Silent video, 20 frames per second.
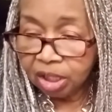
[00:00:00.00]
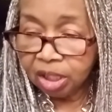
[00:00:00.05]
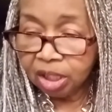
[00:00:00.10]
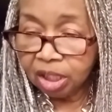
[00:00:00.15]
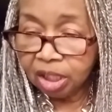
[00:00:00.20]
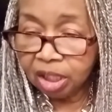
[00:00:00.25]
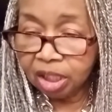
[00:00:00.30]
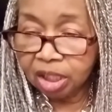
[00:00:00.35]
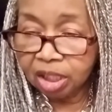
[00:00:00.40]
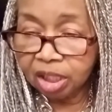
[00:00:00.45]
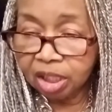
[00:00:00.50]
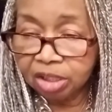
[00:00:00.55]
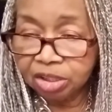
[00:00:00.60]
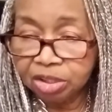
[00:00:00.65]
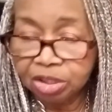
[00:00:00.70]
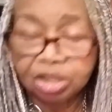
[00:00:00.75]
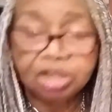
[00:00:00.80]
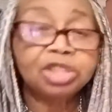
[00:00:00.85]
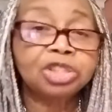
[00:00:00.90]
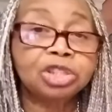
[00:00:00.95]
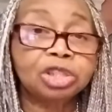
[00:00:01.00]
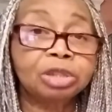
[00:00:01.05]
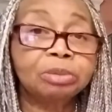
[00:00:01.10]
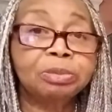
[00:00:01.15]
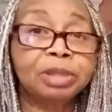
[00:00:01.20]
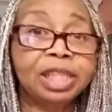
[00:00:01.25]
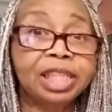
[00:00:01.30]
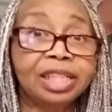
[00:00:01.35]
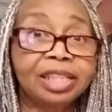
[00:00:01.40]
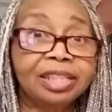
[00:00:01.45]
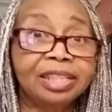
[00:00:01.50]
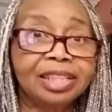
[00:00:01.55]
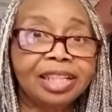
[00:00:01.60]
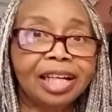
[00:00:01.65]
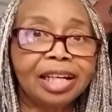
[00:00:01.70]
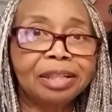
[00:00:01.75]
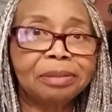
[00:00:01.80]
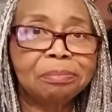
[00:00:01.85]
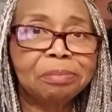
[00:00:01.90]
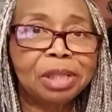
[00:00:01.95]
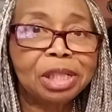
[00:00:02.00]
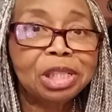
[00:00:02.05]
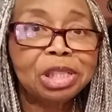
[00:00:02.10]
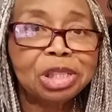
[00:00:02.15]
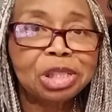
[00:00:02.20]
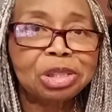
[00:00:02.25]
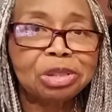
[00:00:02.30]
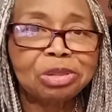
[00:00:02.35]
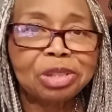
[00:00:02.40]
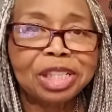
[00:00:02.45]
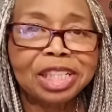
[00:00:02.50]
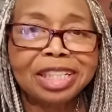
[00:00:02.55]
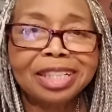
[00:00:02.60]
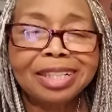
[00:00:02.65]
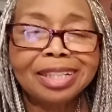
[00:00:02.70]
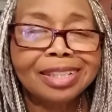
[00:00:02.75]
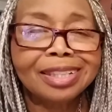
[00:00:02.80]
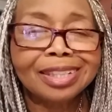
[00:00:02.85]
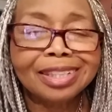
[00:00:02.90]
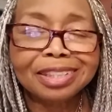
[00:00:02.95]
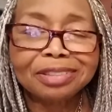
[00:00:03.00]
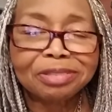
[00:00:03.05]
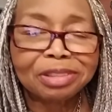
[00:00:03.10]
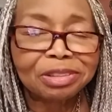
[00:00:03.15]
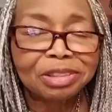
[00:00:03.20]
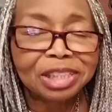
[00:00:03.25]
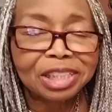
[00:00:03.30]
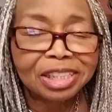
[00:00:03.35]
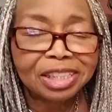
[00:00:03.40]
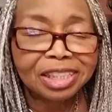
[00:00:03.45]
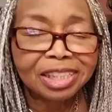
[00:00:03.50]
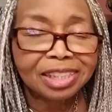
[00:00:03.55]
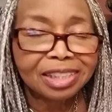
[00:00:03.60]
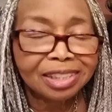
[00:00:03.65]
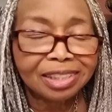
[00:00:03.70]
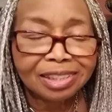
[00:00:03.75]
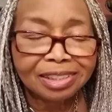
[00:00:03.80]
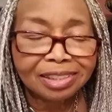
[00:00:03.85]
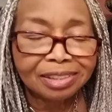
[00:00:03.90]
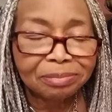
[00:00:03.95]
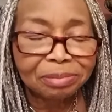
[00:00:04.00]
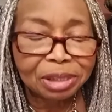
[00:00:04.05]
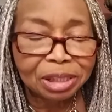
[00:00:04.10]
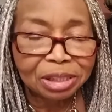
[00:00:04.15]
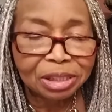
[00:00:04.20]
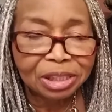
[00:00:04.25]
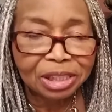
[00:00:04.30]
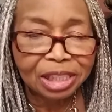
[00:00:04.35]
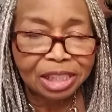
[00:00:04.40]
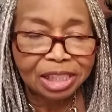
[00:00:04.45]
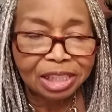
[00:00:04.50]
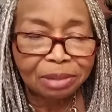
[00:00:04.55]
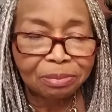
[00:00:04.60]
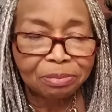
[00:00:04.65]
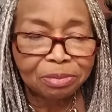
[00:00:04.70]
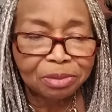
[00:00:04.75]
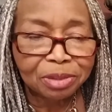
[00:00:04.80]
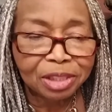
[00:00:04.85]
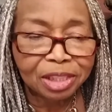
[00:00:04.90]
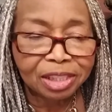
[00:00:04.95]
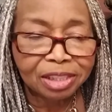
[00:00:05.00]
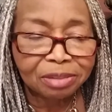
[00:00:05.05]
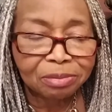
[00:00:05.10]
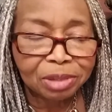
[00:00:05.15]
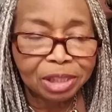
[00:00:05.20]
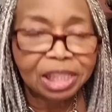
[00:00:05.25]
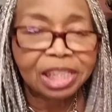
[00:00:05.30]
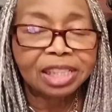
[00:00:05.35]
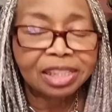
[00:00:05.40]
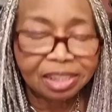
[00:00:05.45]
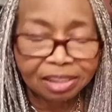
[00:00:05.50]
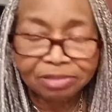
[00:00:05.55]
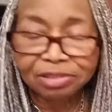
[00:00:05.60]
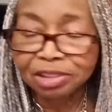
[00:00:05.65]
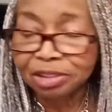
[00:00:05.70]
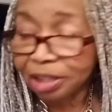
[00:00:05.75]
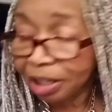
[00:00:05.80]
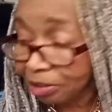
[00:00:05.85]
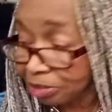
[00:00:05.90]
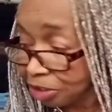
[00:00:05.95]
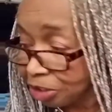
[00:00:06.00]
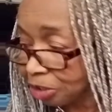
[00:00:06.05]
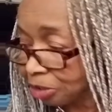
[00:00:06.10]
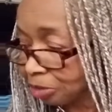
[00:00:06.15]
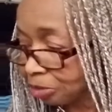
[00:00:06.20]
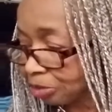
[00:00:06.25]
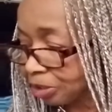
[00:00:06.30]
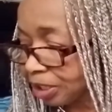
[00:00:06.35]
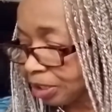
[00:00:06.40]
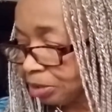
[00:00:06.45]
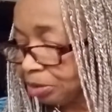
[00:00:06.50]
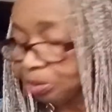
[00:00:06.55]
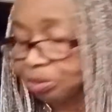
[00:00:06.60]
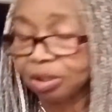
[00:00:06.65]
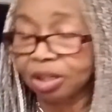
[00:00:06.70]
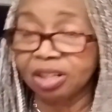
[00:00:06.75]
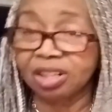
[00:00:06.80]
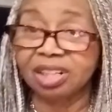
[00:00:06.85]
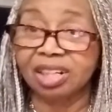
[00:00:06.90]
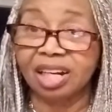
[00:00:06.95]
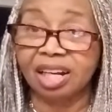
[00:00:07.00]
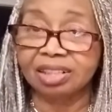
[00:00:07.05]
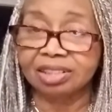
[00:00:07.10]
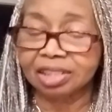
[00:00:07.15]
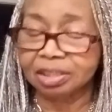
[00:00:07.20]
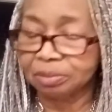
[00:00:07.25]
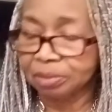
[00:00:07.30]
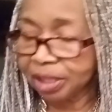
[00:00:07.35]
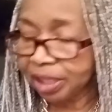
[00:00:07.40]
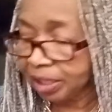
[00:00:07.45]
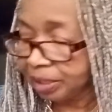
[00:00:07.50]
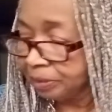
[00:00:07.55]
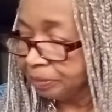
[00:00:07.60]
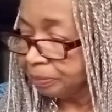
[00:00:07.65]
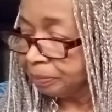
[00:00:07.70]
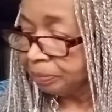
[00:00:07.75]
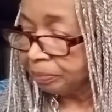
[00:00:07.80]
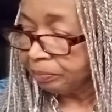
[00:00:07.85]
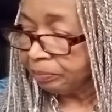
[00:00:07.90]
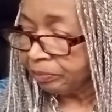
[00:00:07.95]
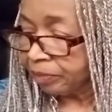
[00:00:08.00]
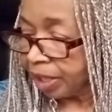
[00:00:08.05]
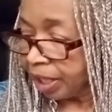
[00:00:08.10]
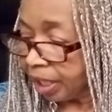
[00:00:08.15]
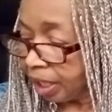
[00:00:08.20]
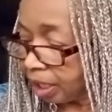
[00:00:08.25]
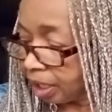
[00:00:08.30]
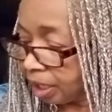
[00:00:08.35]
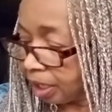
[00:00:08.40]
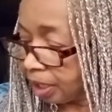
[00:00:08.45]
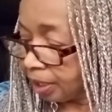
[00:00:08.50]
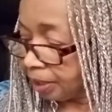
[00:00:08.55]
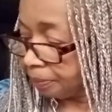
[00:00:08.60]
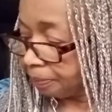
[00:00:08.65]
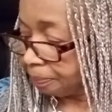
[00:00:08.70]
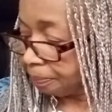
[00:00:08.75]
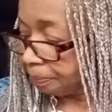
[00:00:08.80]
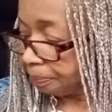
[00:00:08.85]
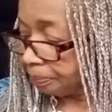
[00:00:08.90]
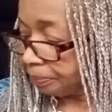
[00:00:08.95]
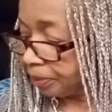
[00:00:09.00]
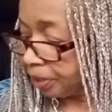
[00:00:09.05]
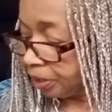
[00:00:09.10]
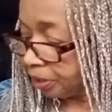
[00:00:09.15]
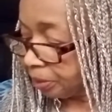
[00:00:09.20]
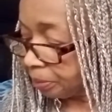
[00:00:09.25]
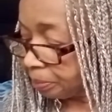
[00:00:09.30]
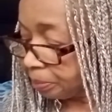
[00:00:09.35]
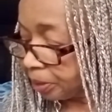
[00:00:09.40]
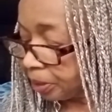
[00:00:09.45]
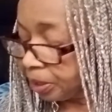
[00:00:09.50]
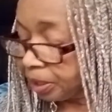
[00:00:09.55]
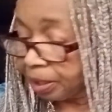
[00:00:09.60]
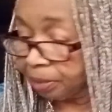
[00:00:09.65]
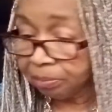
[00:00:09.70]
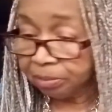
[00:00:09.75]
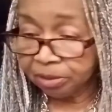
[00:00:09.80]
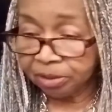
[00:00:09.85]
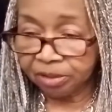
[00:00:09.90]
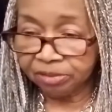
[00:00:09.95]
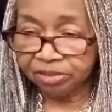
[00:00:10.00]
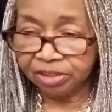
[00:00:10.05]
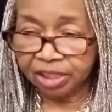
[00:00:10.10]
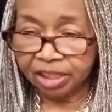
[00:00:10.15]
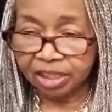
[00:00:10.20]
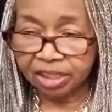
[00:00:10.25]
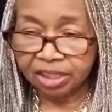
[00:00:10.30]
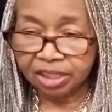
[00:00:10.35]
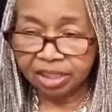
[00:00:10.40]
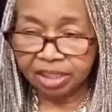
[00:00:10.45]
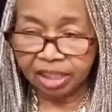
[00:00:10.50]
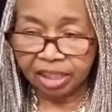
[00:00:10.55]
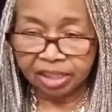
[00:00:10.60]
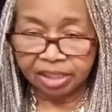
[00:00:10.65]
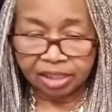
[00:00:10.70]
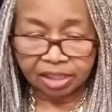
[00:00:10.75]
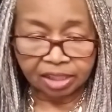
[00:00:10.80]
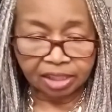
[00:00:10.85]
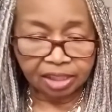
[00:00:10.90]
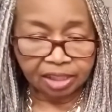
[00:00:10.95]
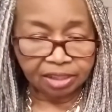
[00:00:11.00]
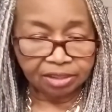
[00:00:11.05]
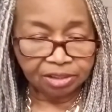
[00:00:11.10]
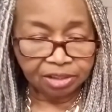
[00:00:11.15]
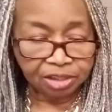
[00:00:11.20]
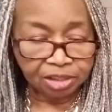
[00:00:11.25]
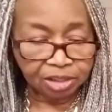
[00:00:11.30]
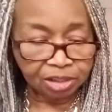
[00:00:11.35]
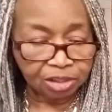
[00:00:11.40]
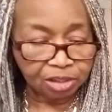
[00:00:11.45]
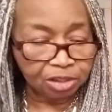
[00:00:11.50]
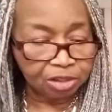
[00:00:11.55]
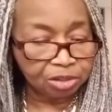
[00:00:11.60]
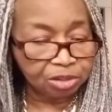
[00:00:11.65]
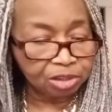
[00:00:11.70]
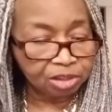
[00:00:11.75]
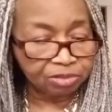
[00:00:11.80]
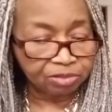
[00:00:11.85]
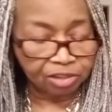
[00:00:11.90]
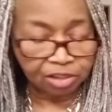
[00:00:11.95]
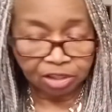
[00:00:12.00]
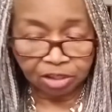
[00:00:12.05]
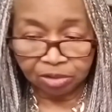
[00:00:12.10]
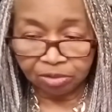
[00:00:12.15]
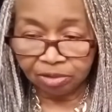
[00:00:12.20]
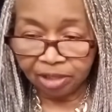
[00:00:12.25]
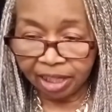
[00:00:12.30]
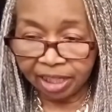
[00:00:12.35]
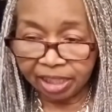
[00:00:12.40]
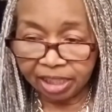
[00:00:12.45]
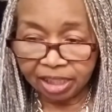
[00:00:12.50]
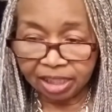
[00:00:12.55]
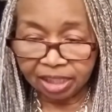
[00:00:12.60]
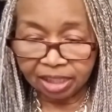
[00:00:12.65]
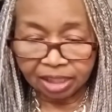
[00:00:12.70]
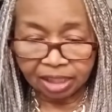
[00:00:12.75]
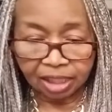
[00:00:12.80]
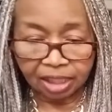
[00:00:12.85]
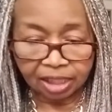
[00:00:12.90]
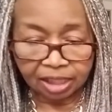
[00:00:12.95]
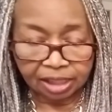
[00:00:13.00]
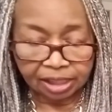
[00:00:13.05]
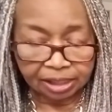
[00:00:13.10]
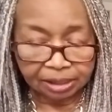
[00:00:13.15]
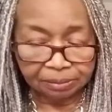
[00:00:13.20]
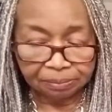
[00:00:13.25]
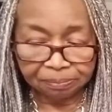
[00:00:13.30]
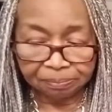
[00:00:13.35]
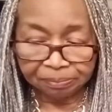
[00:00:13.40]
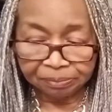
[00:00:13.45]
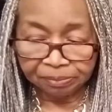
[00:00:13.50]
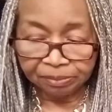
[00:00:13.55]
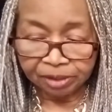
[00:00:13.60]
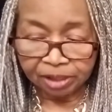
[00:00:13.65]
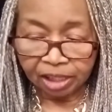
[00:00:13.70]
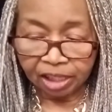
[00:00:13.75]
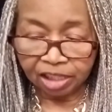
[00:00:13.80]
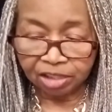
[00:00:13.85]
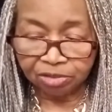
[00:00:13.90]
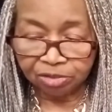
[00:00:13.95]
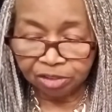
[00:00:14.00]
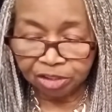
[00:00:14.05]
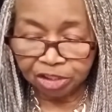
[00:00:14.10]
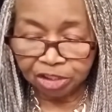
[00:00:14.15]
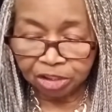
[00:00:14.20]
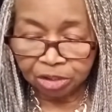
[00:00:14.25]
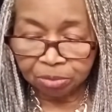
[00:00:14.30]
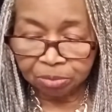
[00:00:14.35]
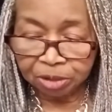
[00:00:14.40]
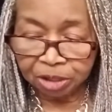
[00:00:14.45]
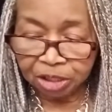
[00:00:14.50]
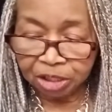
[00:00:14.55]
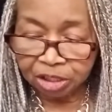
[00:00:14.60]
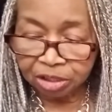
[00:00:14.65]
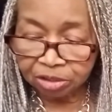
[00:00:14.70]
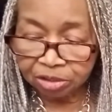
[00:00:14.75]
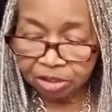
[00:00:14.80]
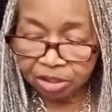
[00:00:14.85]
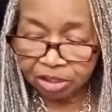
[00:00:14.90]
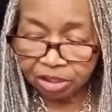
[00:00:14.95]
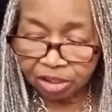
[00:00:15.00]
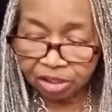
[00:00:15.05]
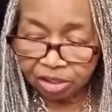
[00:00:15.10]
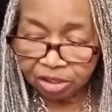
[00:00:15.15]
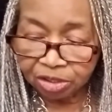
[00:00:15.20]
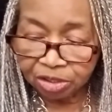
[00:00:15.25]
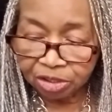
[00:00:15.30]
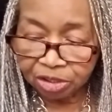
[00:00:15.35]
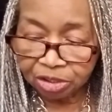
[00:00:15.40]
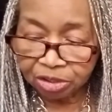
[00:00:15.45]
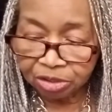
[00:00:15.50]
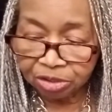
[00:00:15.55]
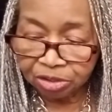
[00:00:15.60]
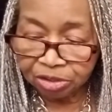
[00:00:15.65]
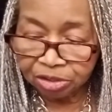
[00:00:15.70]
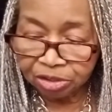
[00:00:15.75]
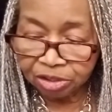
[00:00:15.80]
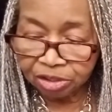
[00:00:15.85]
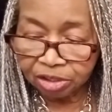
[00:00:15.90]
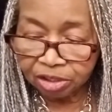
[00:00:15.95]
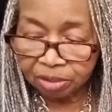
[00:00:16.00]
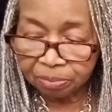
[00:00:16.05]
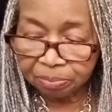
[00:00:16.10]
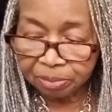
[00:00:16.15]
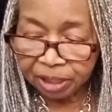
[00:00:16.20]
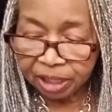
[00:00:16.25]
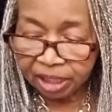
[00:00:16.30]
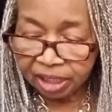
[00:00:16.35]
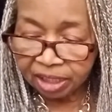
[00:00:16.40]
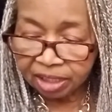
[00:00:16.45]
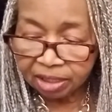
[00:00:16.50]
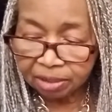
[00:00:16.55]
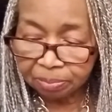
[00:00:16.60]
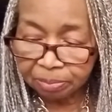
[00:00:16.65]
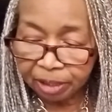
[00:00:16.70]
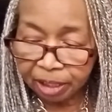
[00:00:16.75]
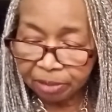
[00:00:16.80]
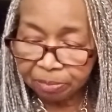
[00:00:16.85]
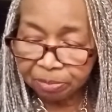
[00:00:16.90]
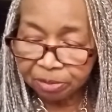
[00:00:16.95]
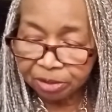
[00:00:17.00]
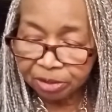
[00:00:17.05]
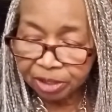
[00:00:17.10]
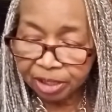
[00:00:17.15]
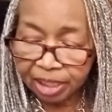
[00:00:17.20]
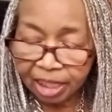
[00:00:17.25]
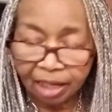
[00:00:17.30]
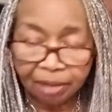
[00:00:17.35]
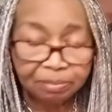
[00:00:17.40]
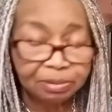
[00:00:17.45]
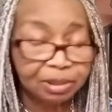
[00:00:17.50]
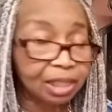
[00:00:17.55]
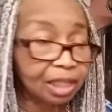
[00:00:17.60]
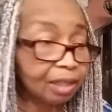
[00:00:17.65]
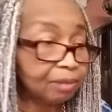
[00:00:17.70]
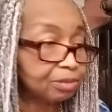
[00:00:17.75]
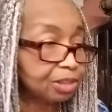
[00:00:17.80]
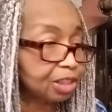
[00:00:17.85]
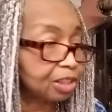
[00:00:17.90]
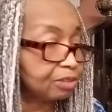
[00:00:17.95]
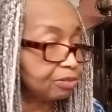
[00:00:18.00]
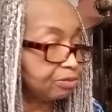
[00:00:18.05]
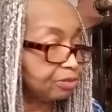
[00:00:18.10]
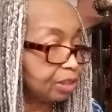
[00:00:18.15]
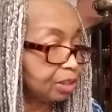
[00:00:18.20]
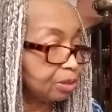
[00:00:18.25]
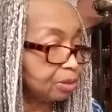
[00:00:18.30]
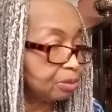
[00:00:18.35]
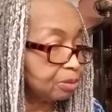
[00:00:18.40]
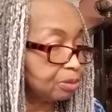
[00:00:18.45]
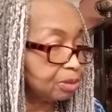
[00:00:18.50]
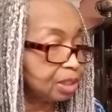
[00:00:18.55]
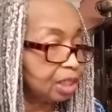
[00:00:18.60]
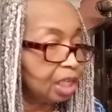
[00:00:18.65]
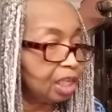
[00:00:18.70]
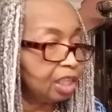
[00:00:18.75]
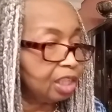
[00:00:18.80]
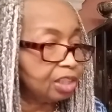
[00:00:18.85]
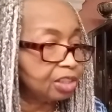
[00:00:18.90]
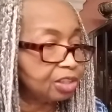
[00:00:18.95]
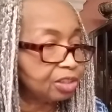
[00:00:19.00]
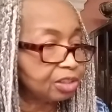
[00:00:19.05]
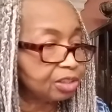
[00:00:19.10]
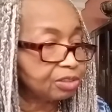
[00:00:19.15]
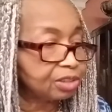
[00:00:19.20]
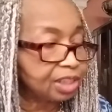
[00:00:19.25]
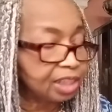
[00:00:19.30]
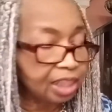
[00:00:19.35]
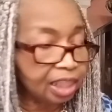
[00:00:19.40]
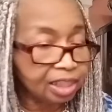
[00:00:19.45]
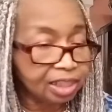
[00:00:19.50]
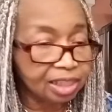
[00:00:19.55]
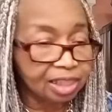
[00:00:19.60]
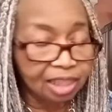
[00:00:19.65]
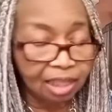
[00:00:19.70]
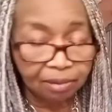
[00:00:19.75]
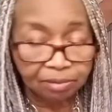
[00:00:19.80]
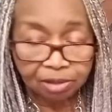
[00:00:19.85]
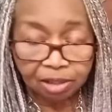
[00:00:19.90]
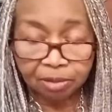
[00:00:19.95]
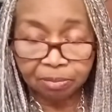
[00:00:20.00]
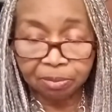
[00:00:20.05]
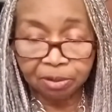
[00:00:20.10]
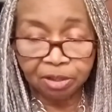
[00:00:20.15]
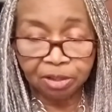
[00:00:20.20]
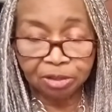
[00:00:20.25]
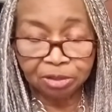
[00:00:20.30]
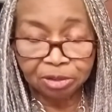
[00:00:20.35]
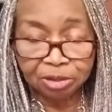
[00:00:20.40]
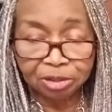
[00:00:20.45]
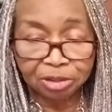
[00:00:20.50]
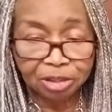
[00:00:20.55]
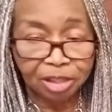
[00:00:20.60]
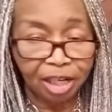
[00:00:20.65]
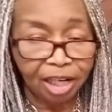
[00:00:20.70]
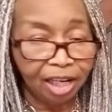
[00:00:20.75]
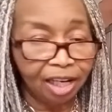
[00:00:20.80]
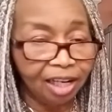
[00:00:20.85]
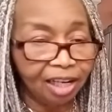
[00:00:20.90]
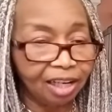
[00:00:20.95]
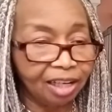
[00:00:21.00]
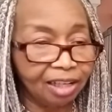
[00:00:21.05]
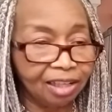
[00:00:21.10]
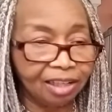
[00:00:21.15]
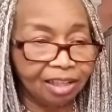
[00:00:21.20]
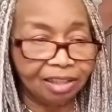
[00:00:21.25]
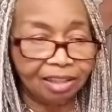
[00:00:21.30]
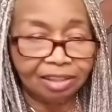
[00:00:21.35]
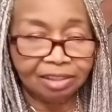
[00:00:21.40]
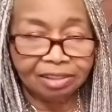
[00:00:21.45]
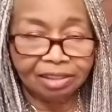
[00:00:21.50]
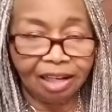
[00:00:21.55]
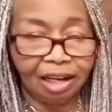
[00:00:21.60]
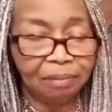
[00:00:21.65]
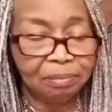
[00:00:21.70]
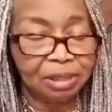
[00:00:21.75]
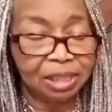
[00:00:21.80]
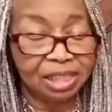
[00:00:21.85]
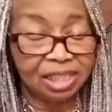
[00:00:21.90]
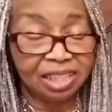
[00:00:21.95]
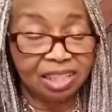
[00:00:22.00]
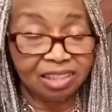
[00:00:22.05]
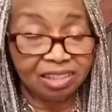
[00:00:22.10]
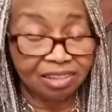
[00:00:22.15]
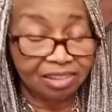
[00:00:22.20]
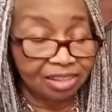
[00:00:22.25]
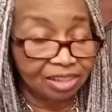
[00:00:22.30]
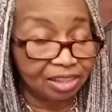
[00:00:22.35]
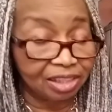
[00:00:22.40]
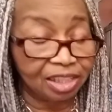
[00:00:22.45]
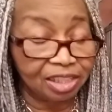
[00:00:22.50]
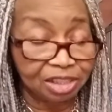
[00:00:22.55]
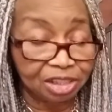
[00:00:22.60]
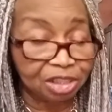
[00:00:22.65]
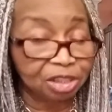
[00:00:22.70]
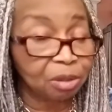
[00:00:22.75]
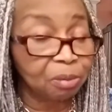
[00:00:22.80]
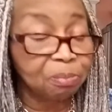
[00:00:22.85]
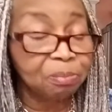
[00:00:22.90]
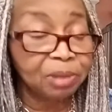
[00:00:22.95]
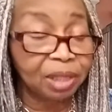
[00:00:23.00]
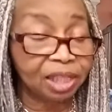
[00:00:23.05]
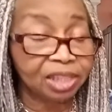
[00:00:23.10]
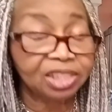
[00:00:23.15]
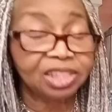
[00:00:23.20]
you can join me in that ministry. It's very good because that's something we can give to our children who are locked away. There are a number of things that you can use for your writing. As far as your materials are concerned, your pens, paper, laptops, your phone, your desktop computer. There is so much